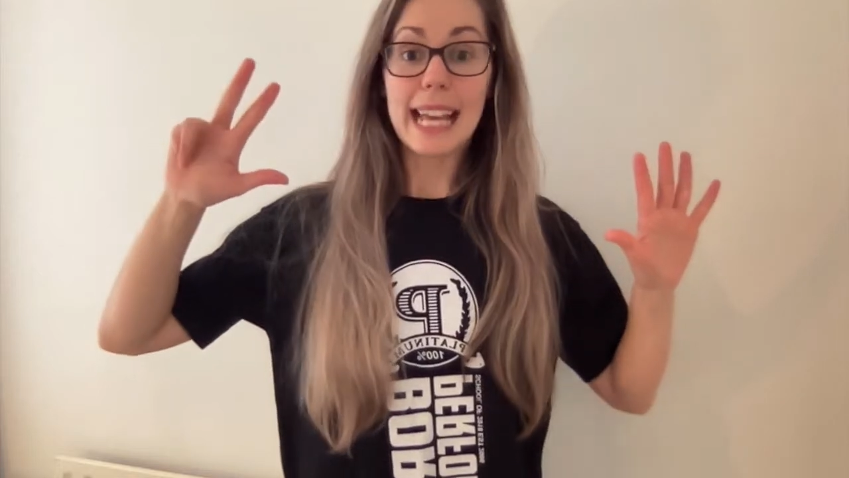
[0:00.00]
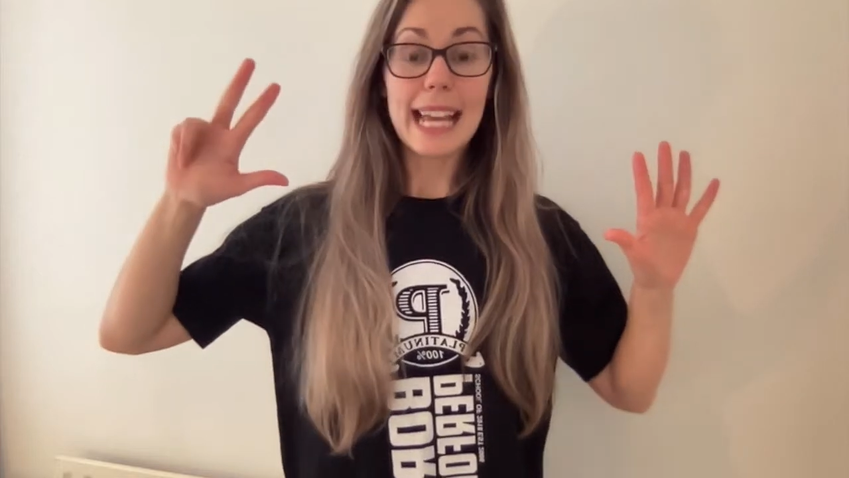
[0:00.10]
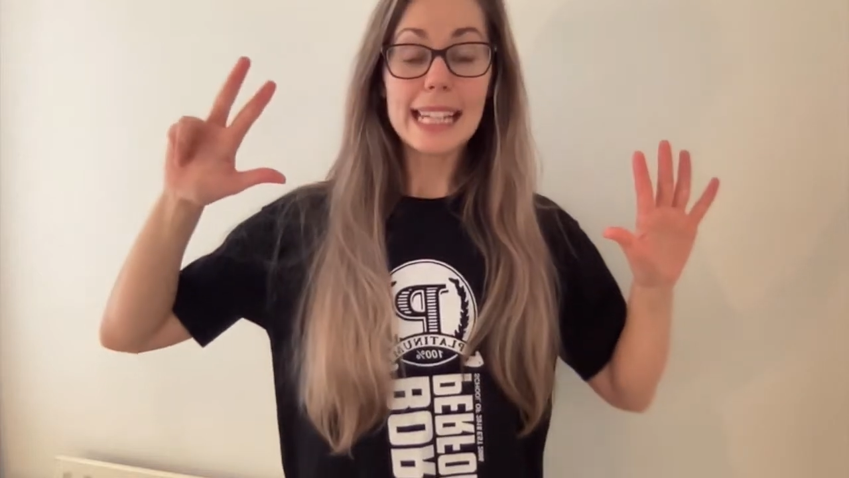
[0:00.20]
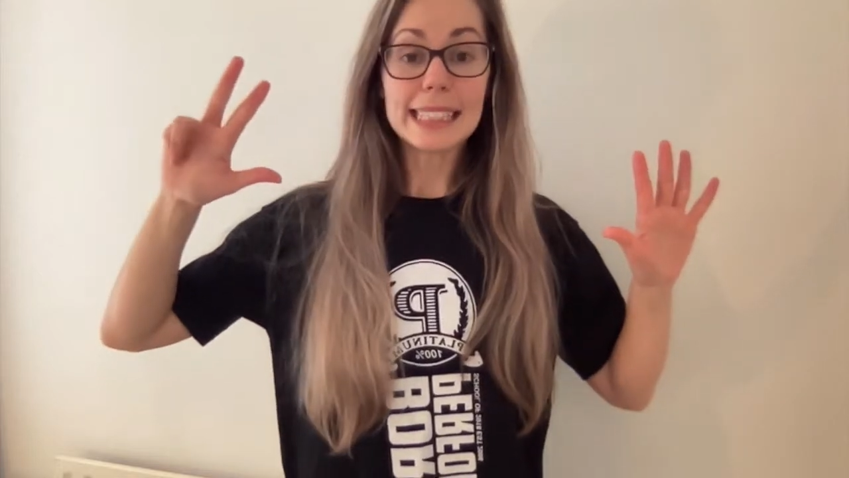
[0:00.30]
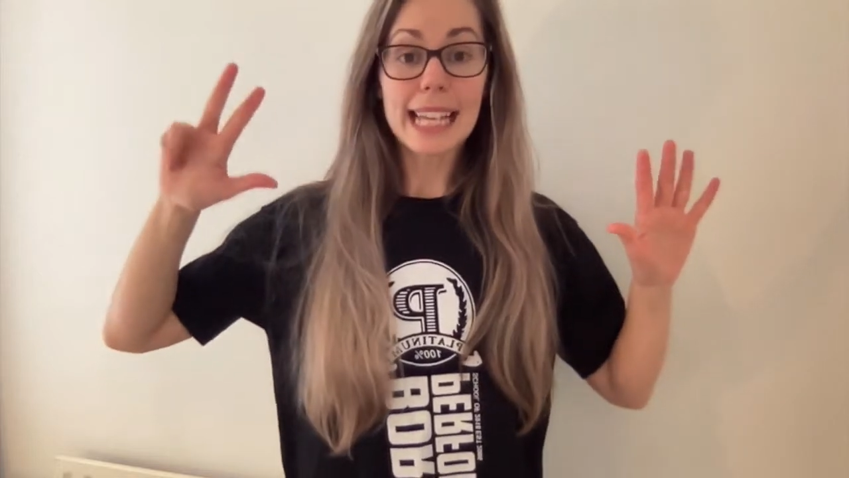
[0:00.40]

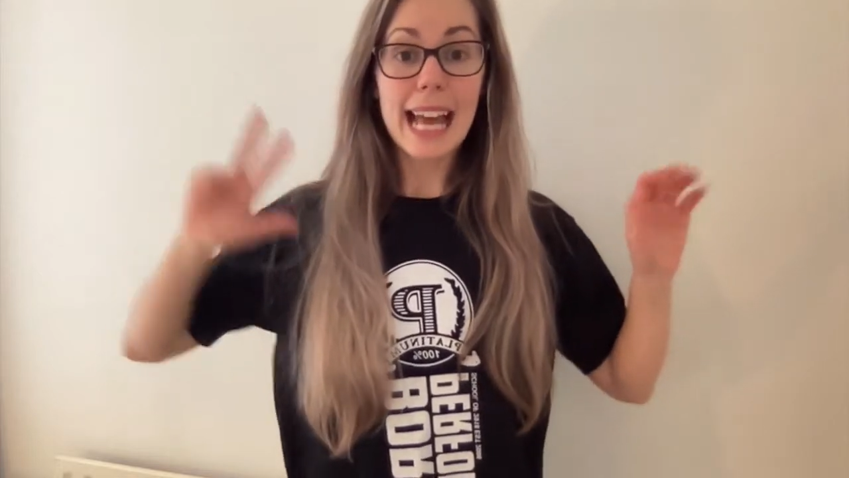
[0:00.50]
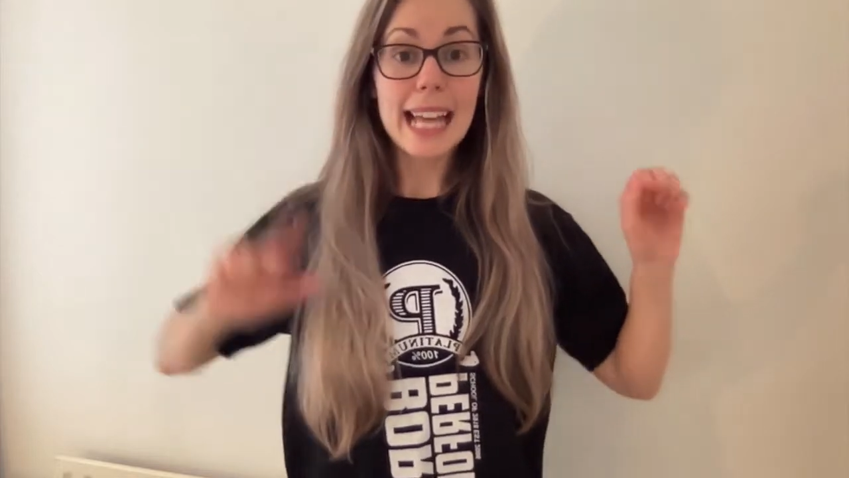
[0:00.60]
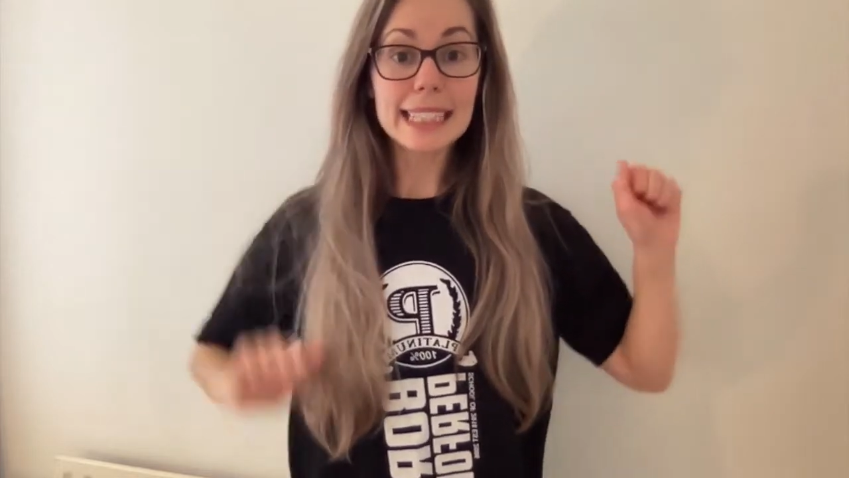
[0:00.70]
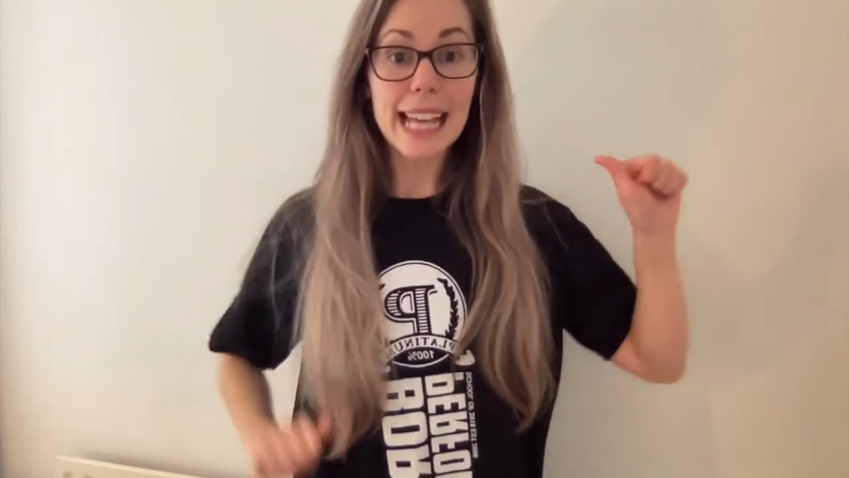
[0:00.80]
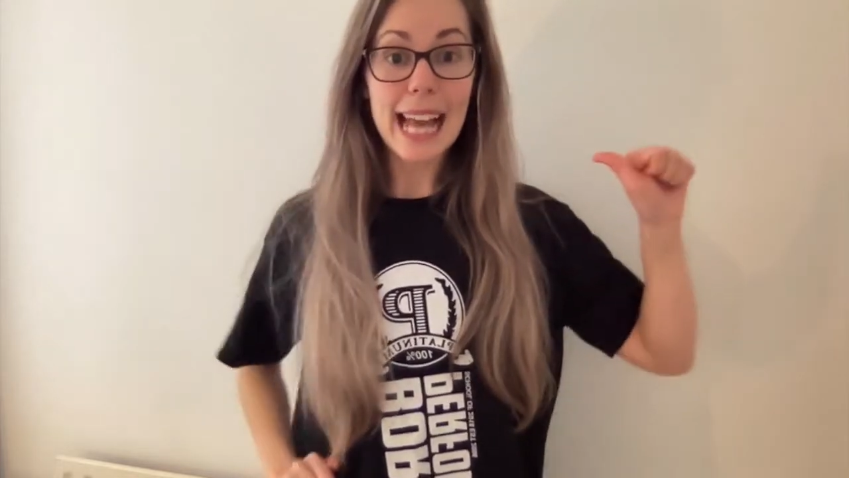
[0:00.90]
8,
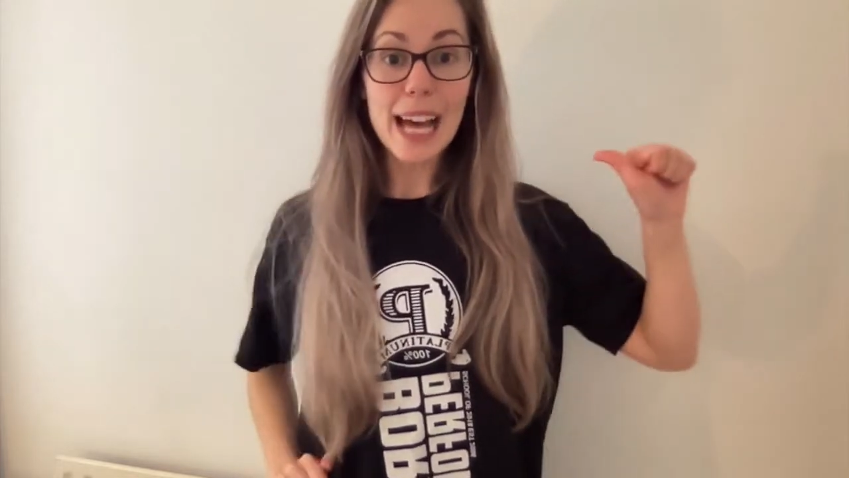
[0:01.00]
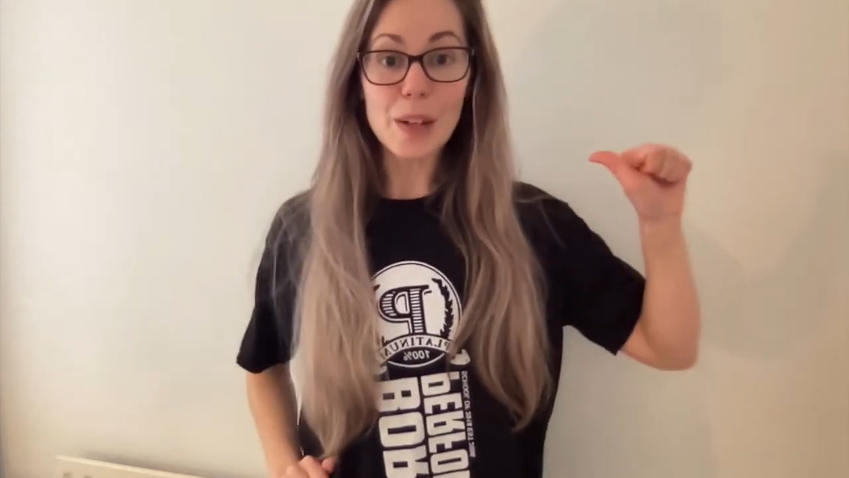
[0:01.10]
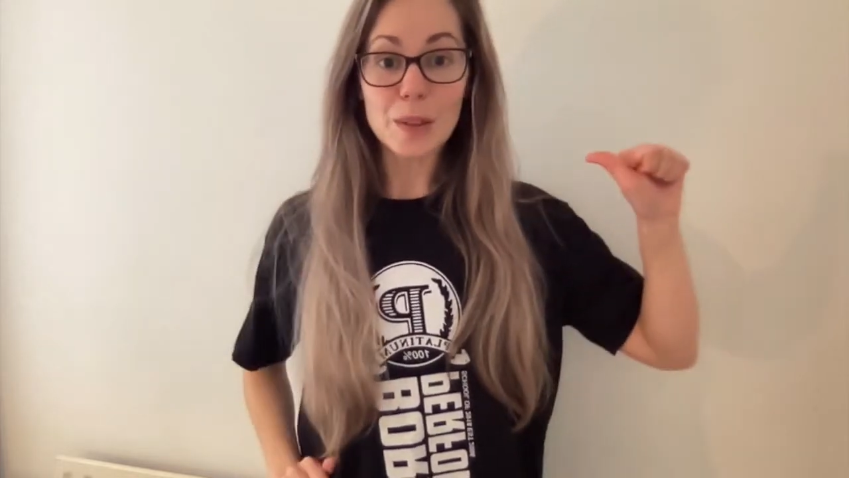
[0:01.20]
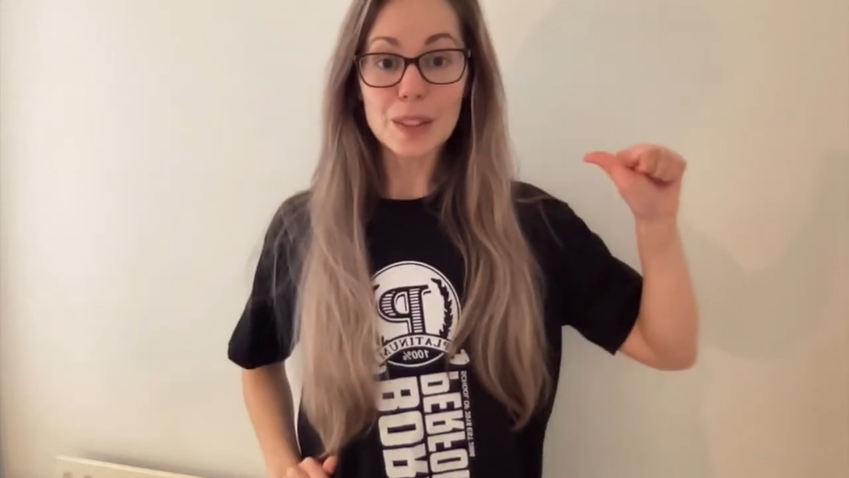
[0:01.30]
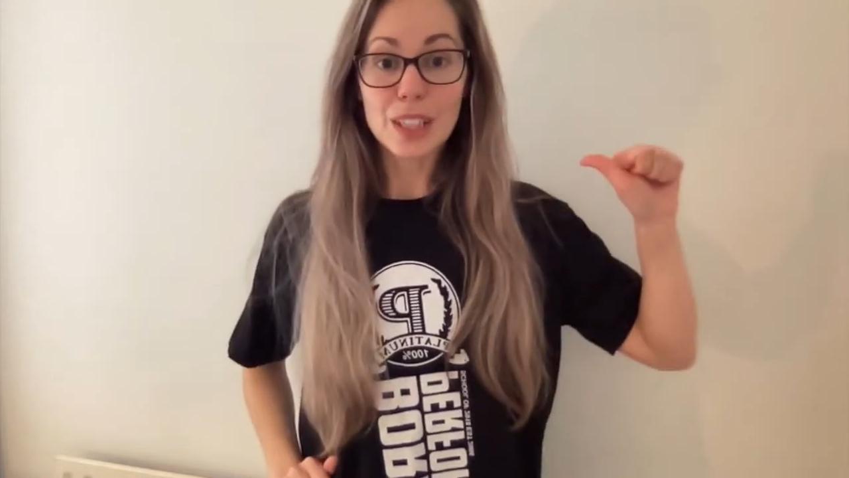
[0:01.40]
and
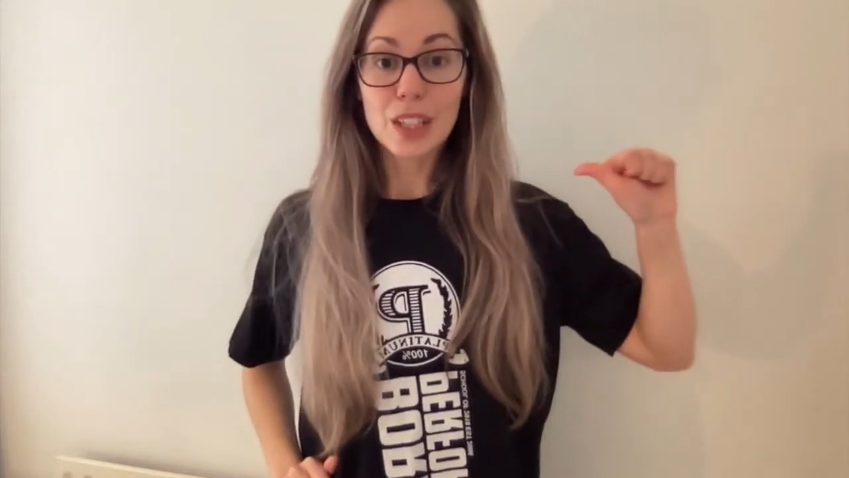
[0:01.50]
out.